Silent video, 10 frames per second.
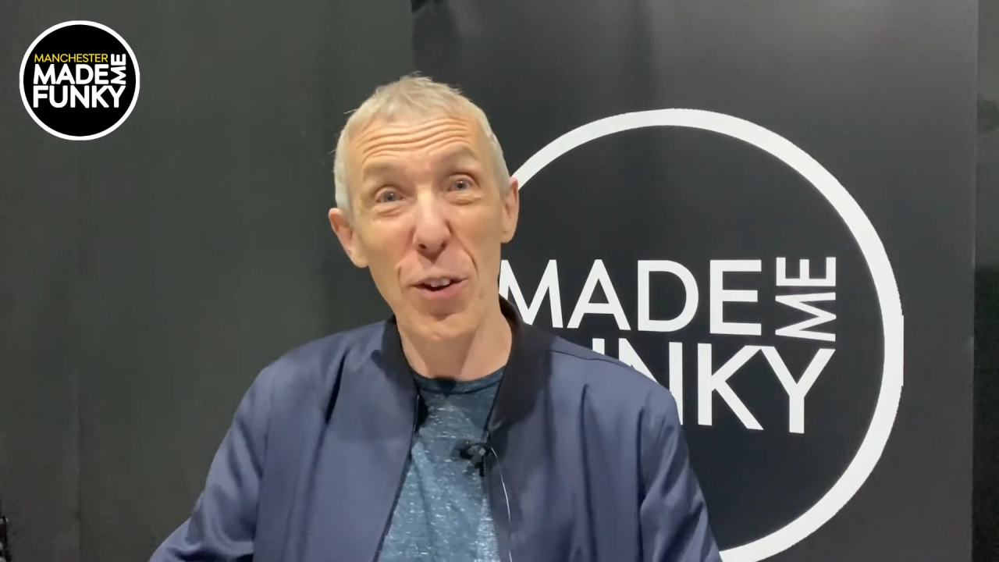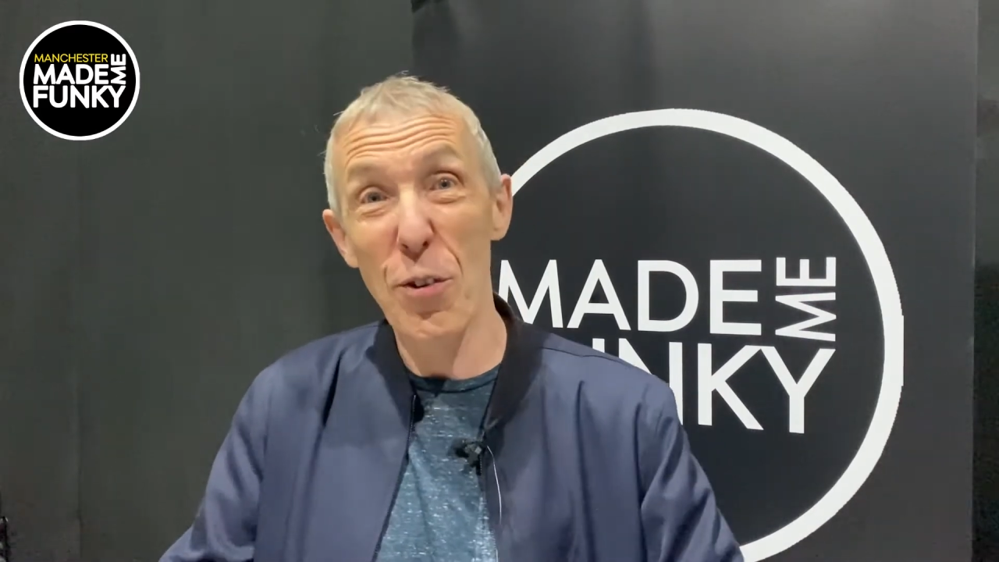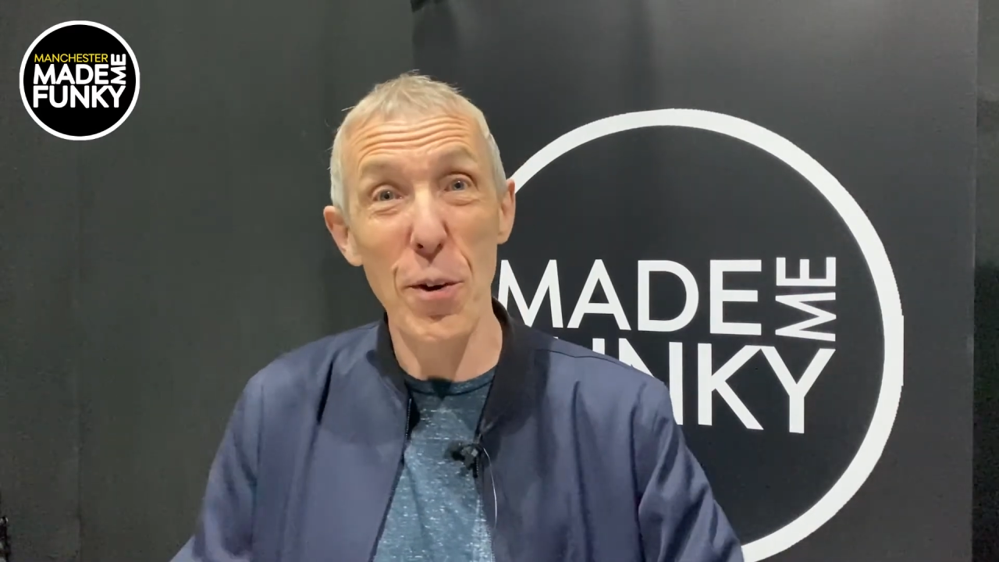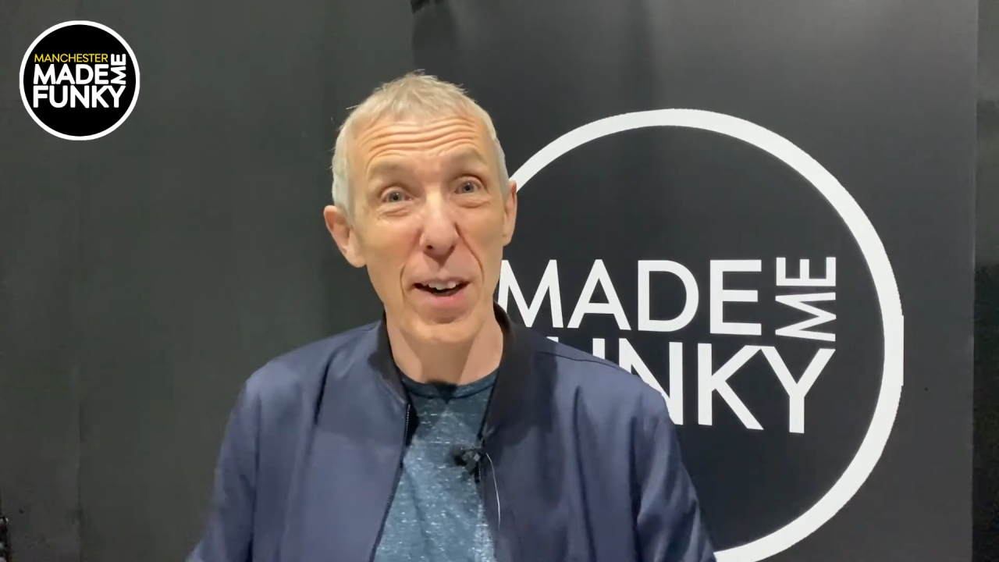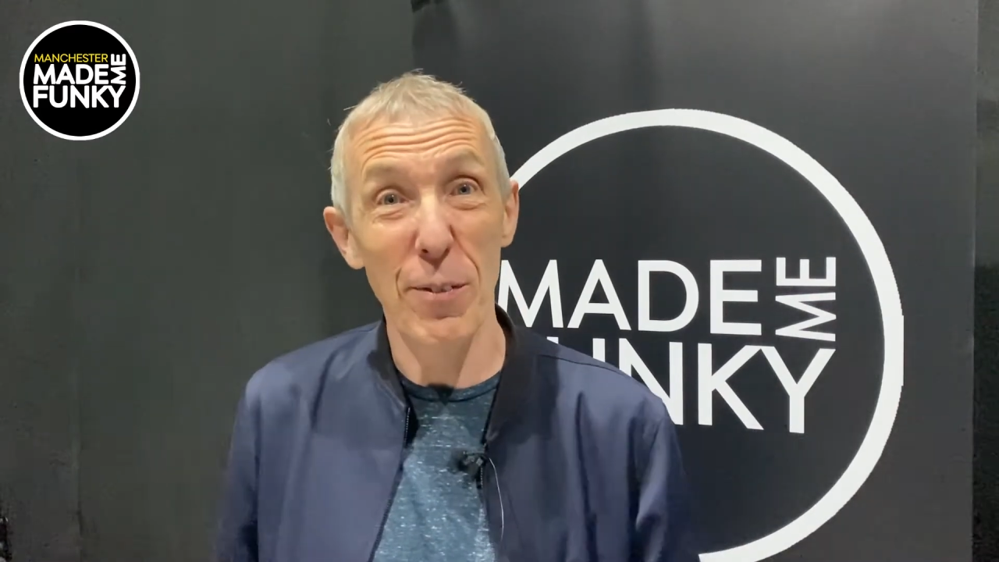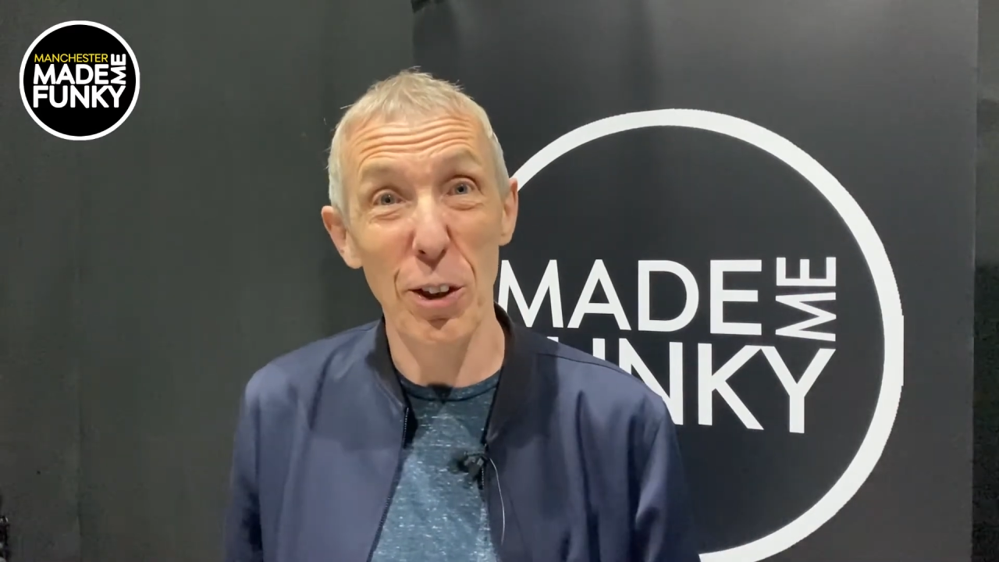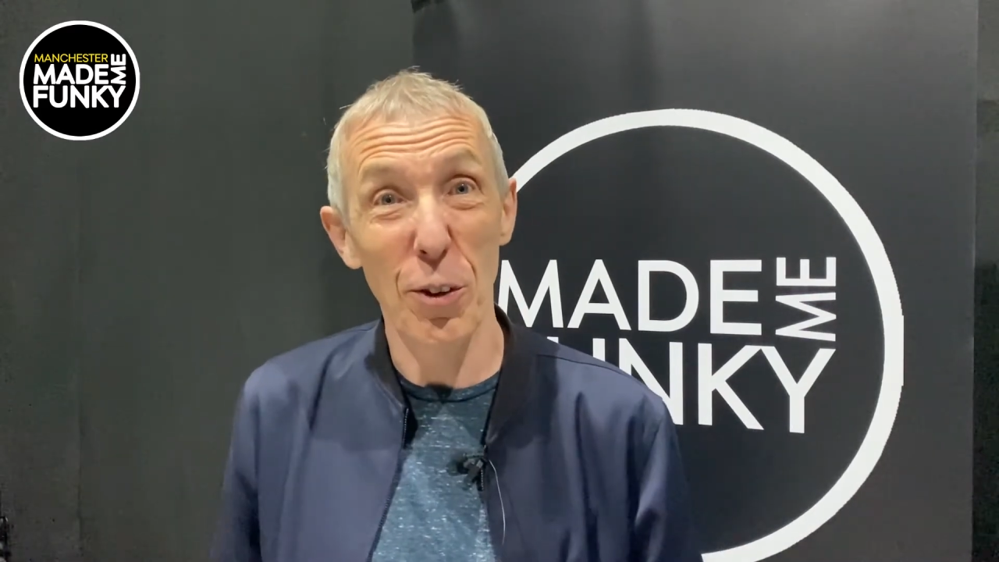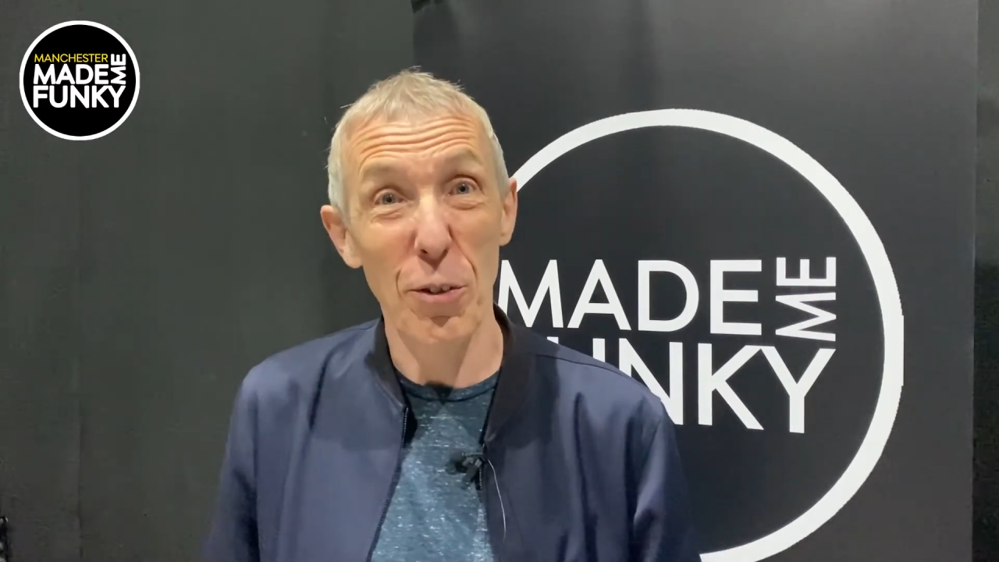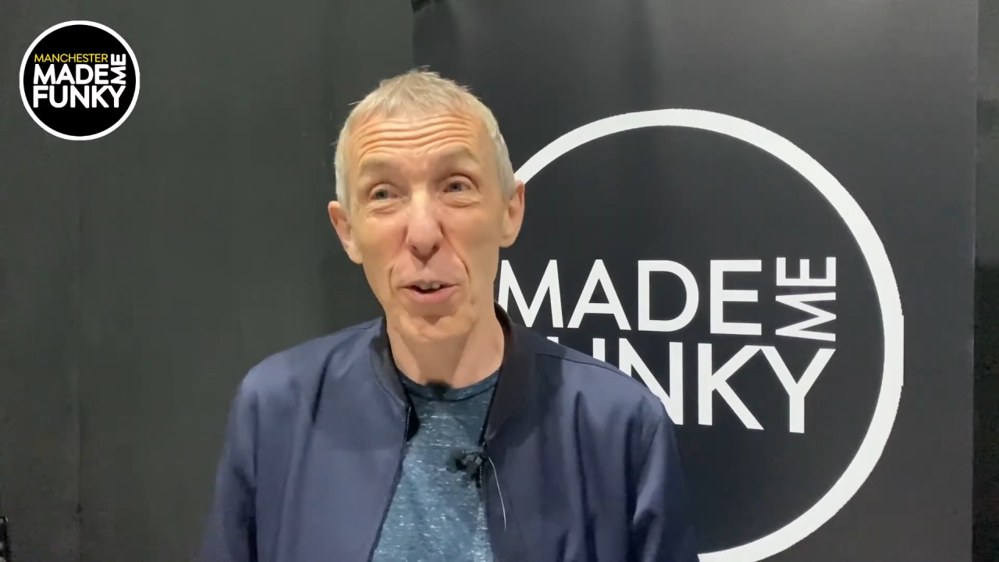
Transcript: through and have a look through,